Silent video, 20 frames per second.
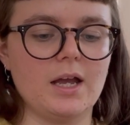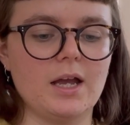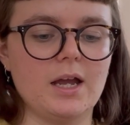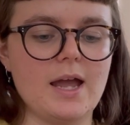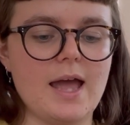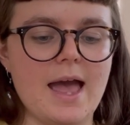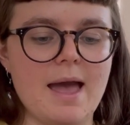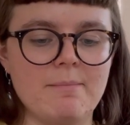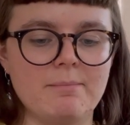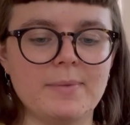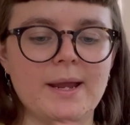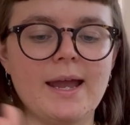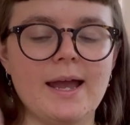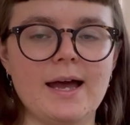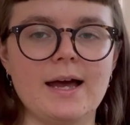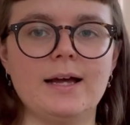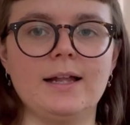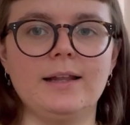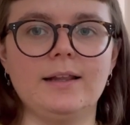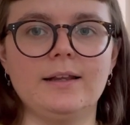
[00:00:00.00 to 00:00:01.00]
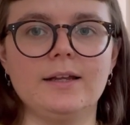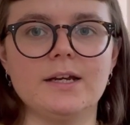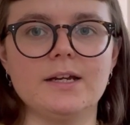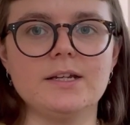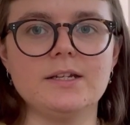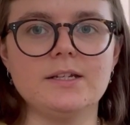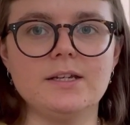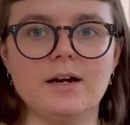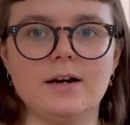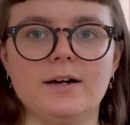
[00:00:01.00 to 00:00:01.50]
MCal
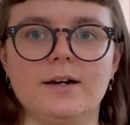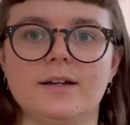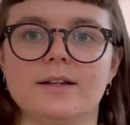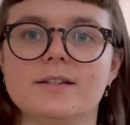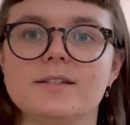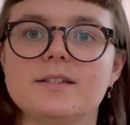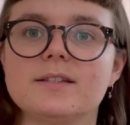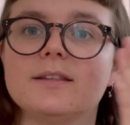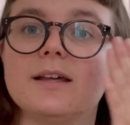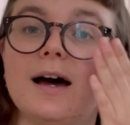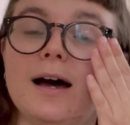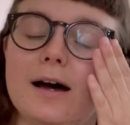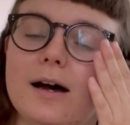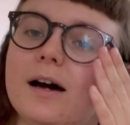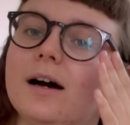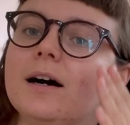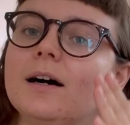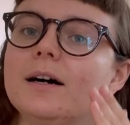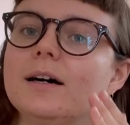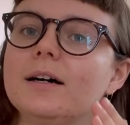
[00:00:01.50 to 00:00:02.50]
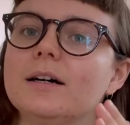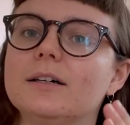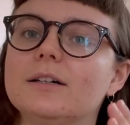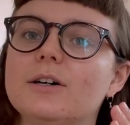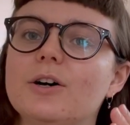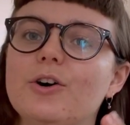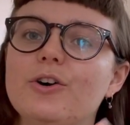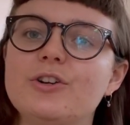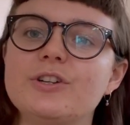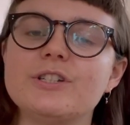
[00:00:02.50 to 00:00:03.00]
yarns that are
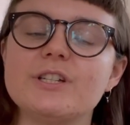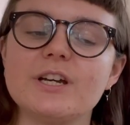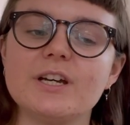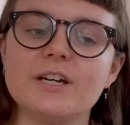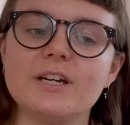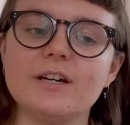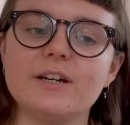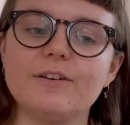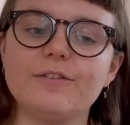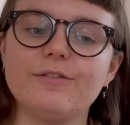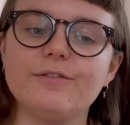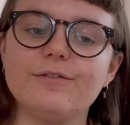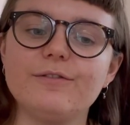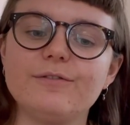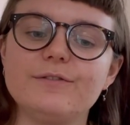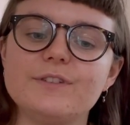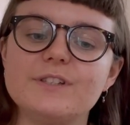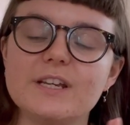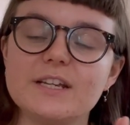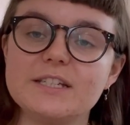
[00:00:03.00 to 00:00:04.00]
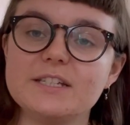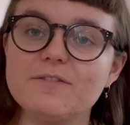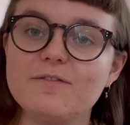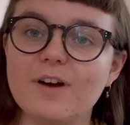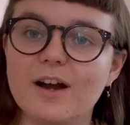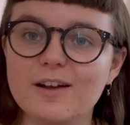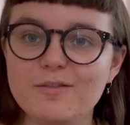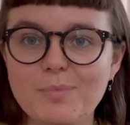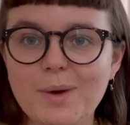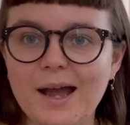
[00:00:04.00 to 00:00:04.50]
under
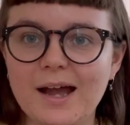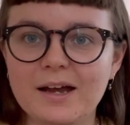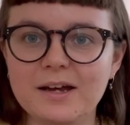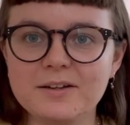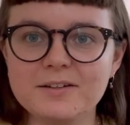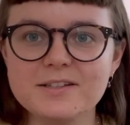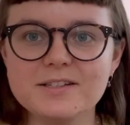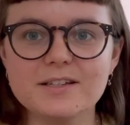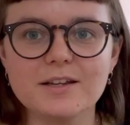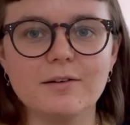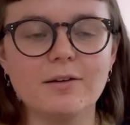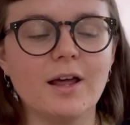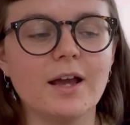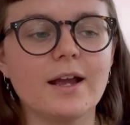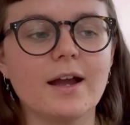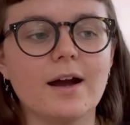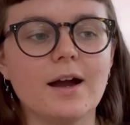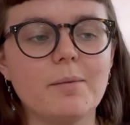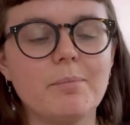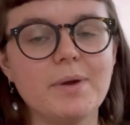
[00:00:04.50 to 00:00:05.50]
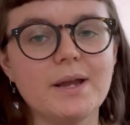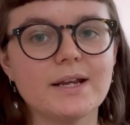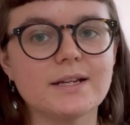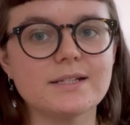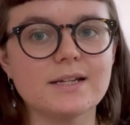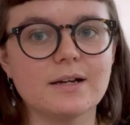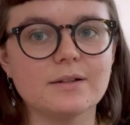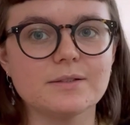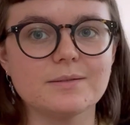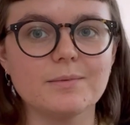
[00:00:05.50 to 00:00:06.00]
£65. So like I picked
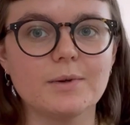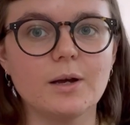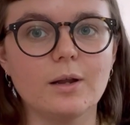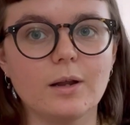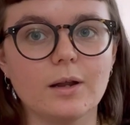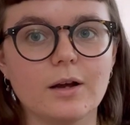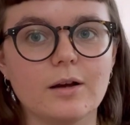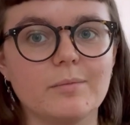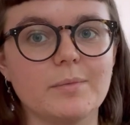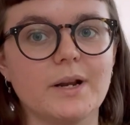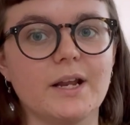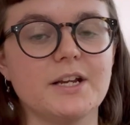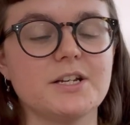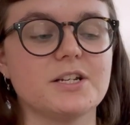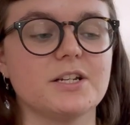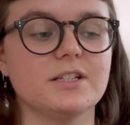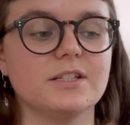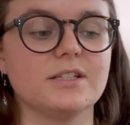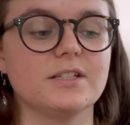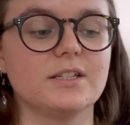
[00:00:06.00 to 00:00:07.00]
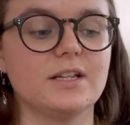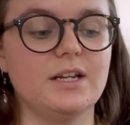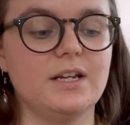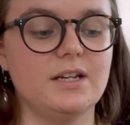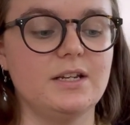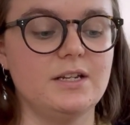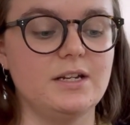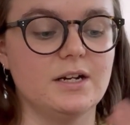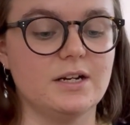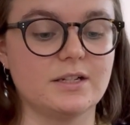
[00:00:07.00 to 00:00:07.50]
out some colour combinations
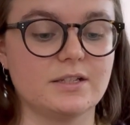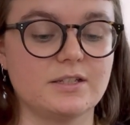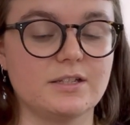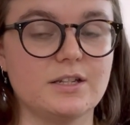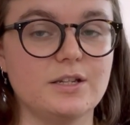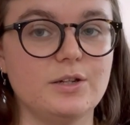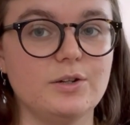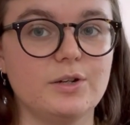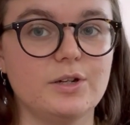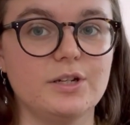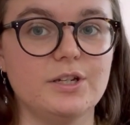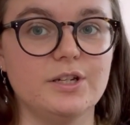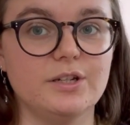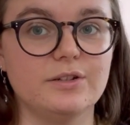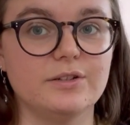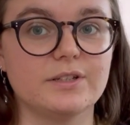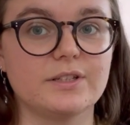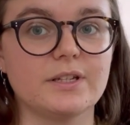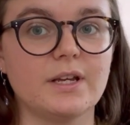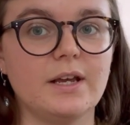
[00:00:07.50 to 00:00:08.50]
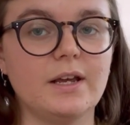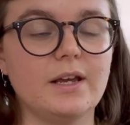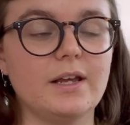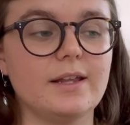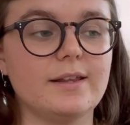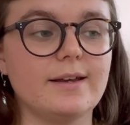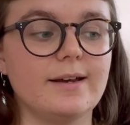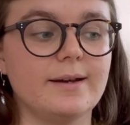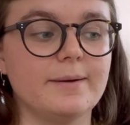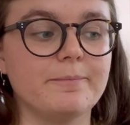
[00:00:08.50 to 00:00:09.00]
in yarns that you can use,
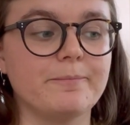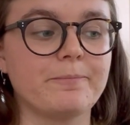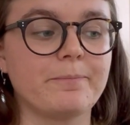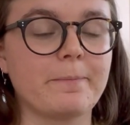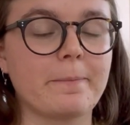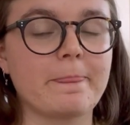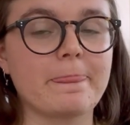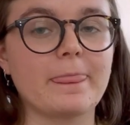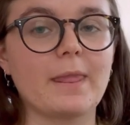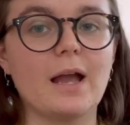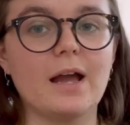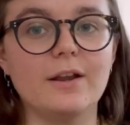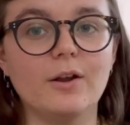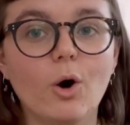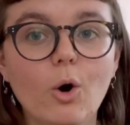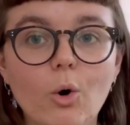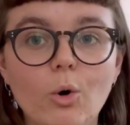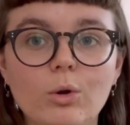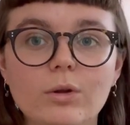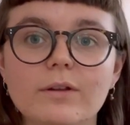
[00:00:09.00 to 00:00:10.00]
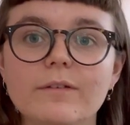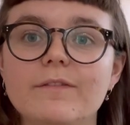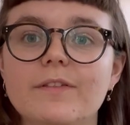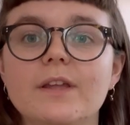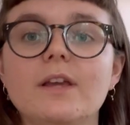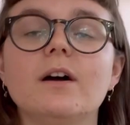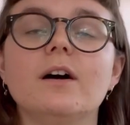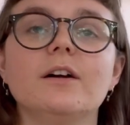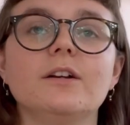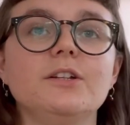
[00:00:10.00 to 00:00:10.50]
and all of the
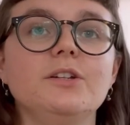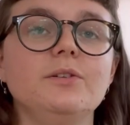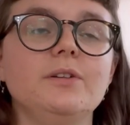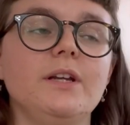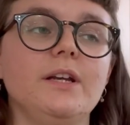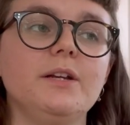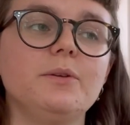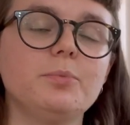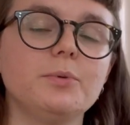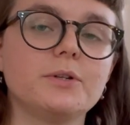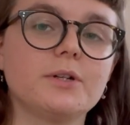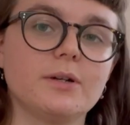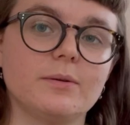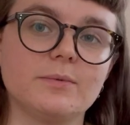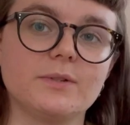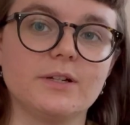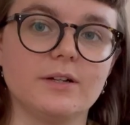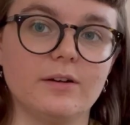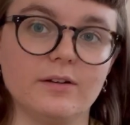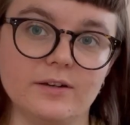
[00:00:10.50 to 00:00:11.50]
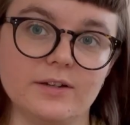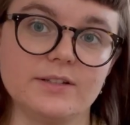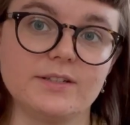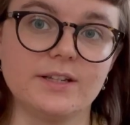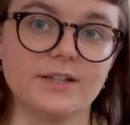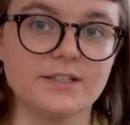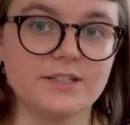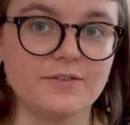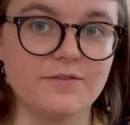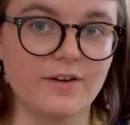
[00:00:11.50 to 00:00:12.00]
yarn you need would come to under
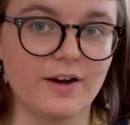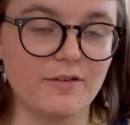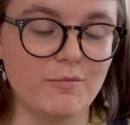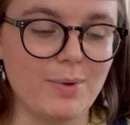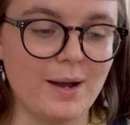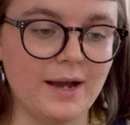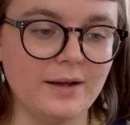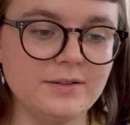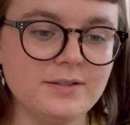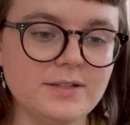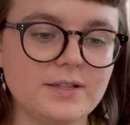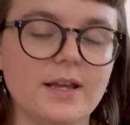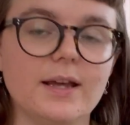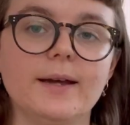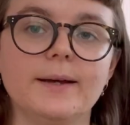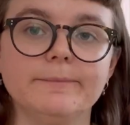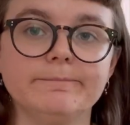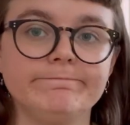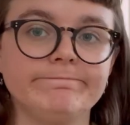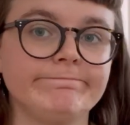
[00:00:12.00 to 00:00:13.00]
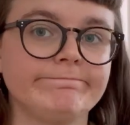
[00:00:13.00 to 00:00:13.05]
£65.